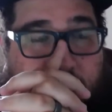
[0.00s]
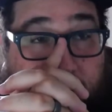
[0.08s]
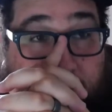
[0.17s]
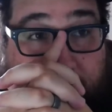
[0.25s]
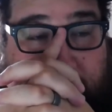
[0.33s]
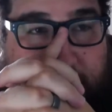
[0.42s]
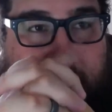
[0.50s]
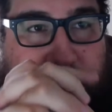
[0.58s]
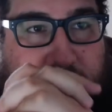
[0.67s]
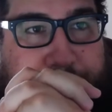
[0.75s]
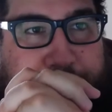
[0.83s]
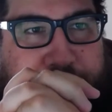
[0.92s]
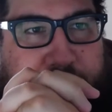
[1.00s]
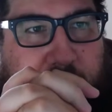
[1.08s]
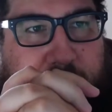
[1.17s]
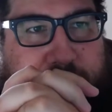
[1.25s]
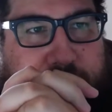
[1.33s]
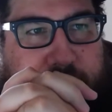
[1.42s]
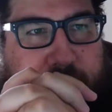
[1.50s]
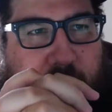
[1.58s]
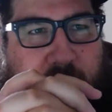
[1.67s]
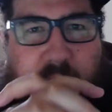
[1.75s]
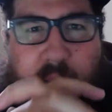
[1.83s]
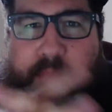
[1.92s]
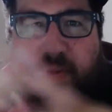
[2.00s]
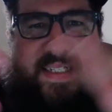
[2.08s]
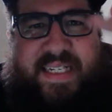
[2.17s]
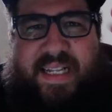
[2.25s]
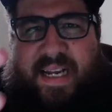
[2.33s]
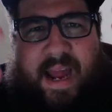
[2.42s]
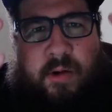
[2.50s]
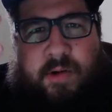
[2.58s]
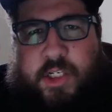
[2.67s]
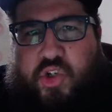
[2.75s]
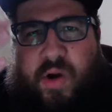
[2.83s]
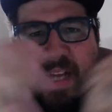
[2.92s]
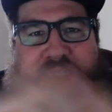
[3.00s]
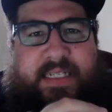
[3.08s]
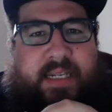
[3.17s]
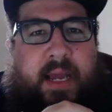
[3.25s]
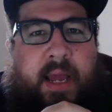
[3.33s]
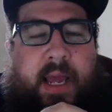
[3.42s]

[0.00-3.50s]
This Brazilian guy with dreads, and